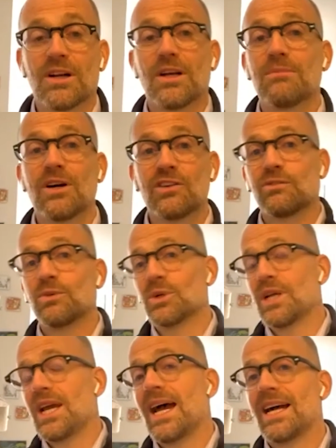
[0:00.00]
and I must have
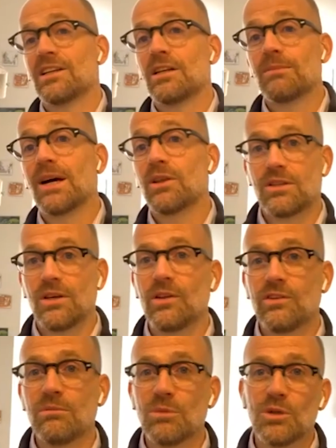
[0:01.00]
already added about
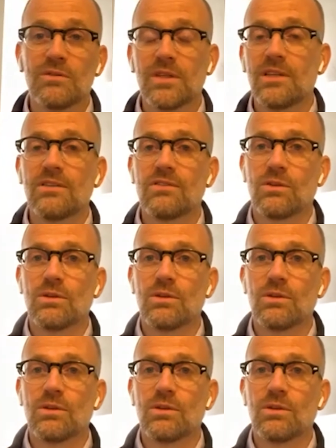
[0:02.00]
30 movies